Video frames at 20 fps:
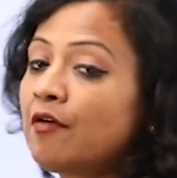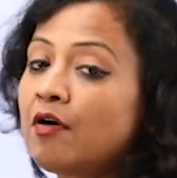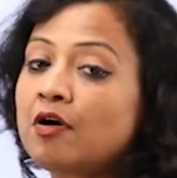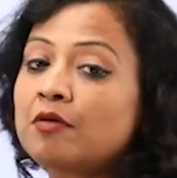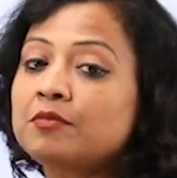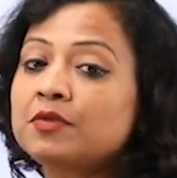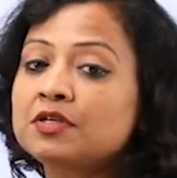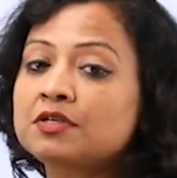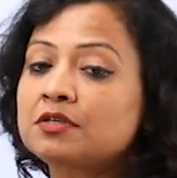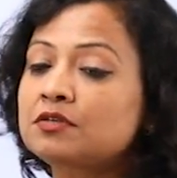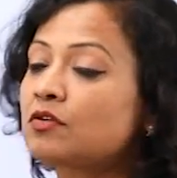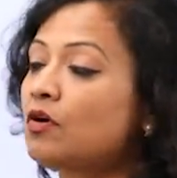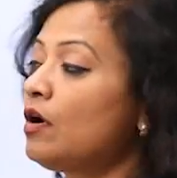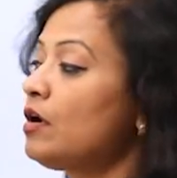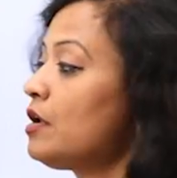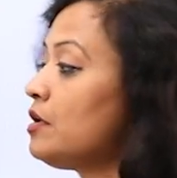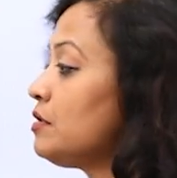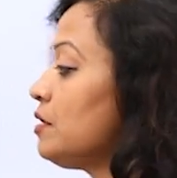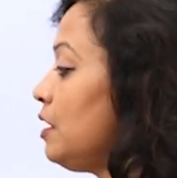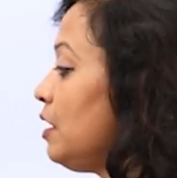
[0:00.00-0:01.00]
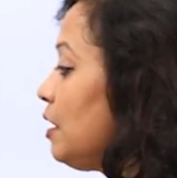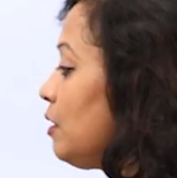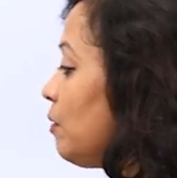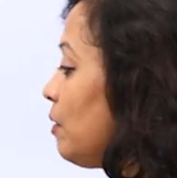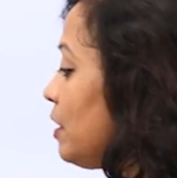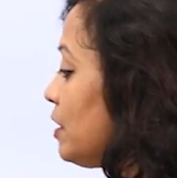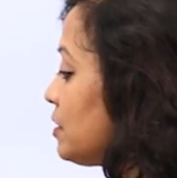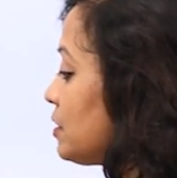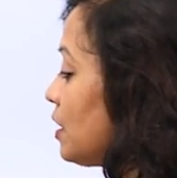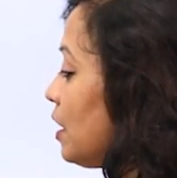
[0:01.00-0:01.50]
form, this is called as
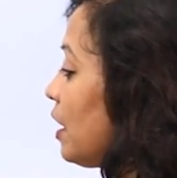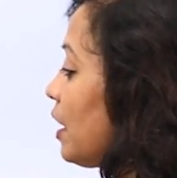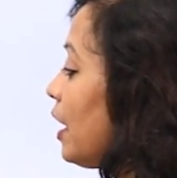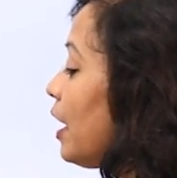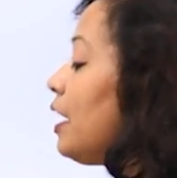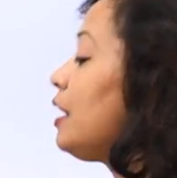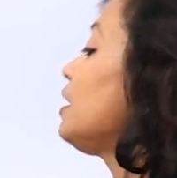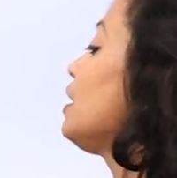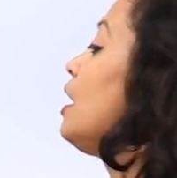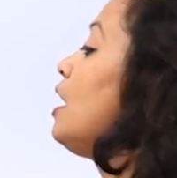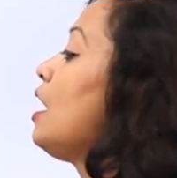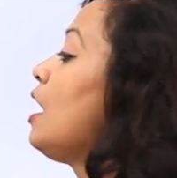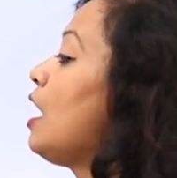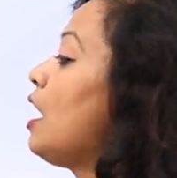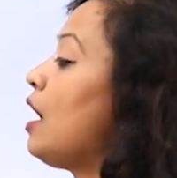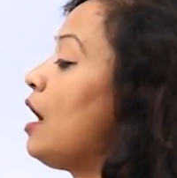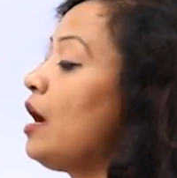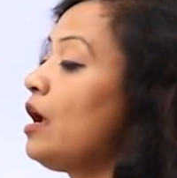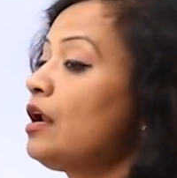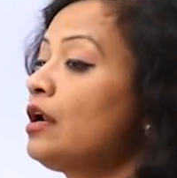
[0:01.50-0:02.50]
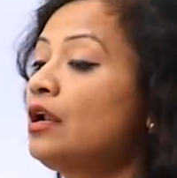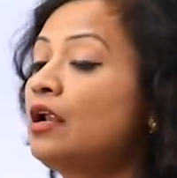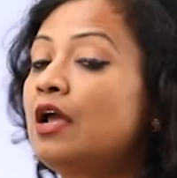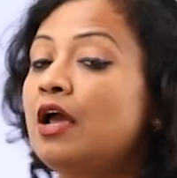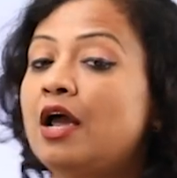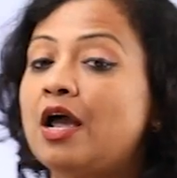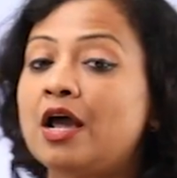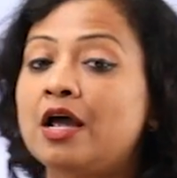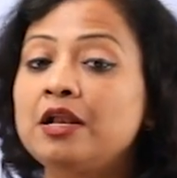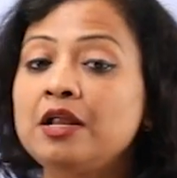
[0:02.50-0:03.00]
equivalent circuit
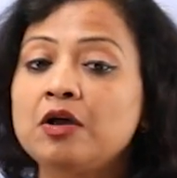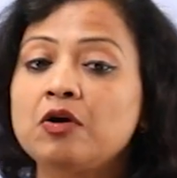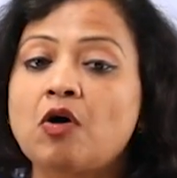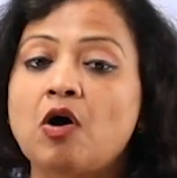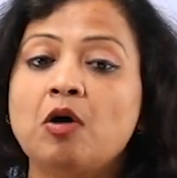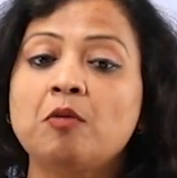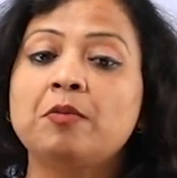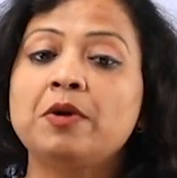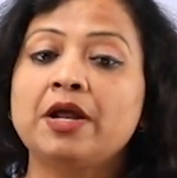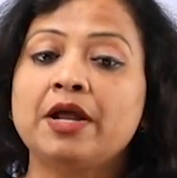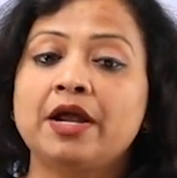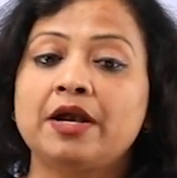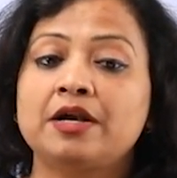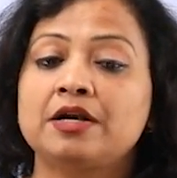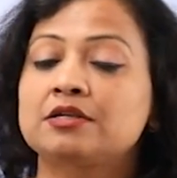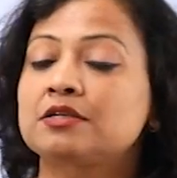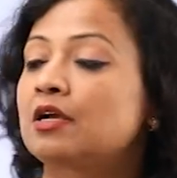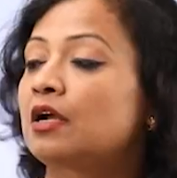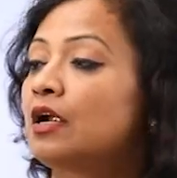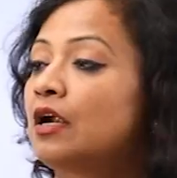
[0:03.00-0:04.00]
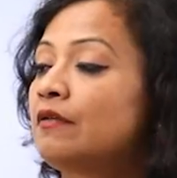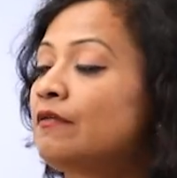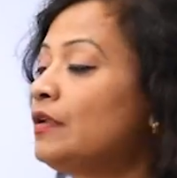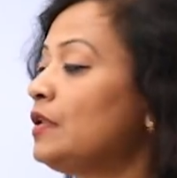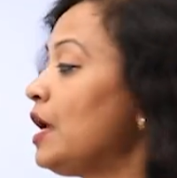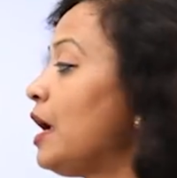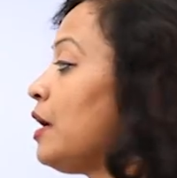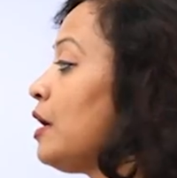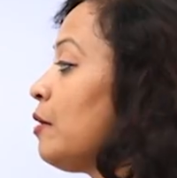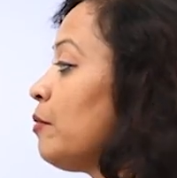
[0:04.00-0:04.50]
and any complicated circuit
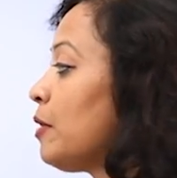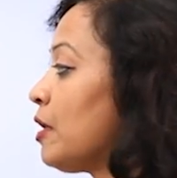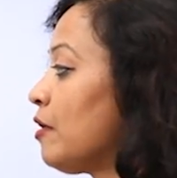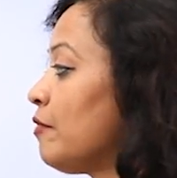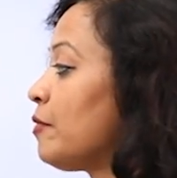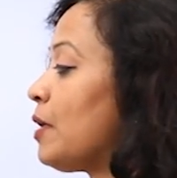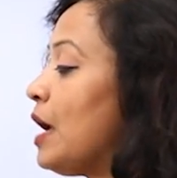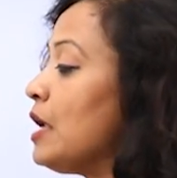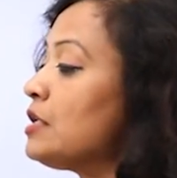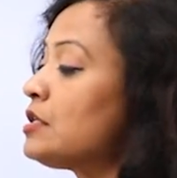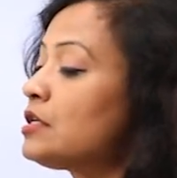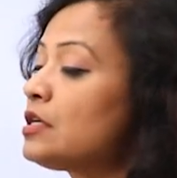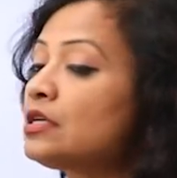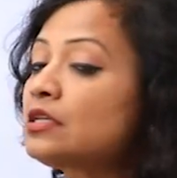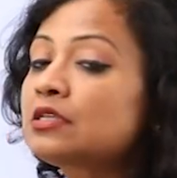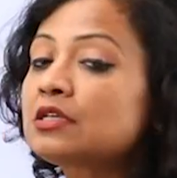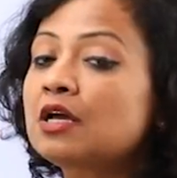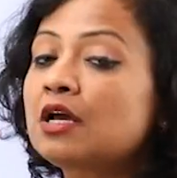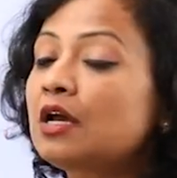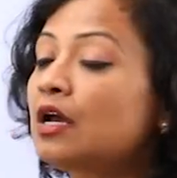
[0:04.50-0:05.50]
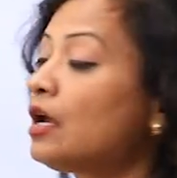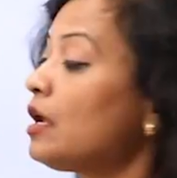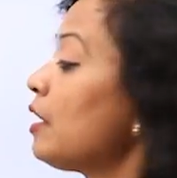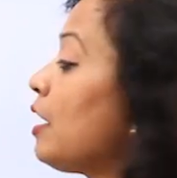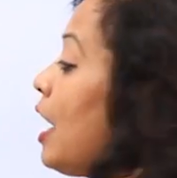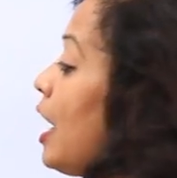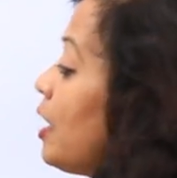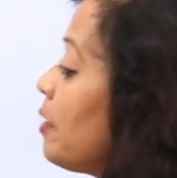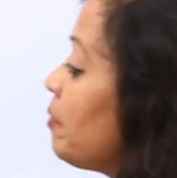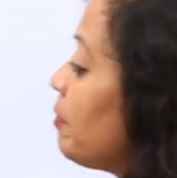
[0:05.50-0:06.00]
with n number of branches
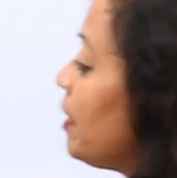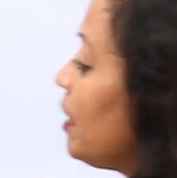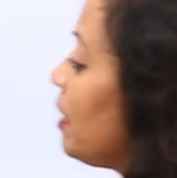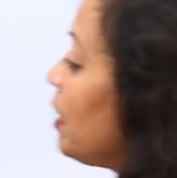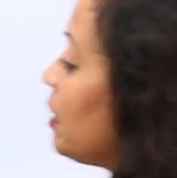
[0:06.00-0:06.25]
can be